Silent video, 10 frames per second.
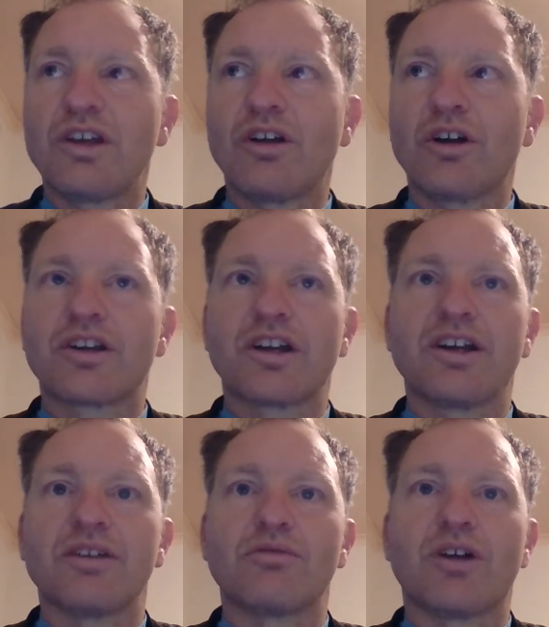
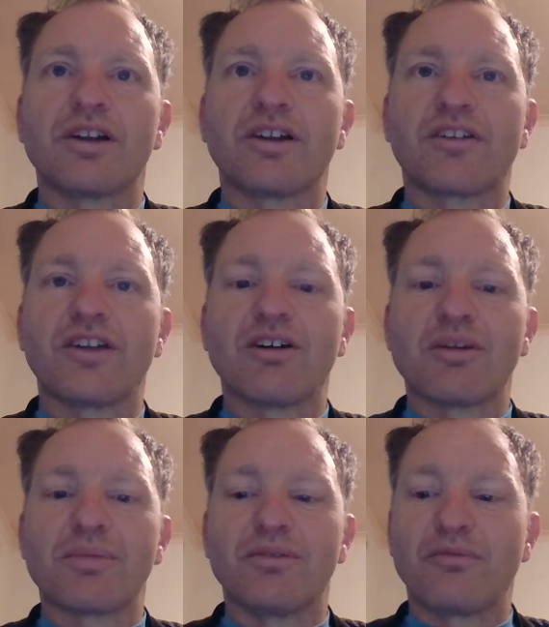okay, right, it's now
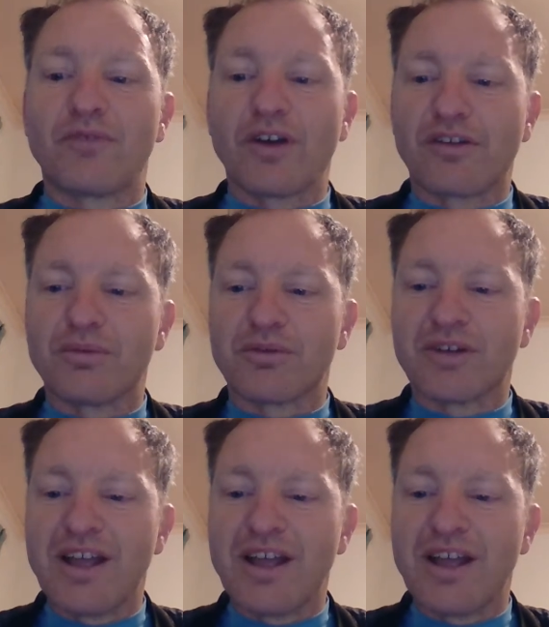up on Facebook.